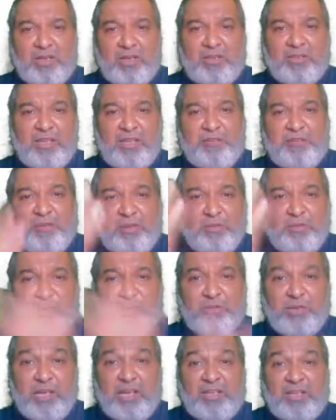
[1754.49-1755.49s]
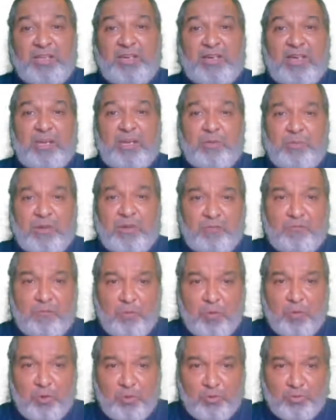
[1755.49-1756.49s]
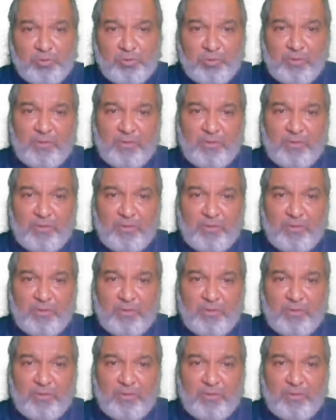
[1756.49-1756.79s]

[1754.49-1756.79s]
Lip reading: then you are going to get the recommend fold also.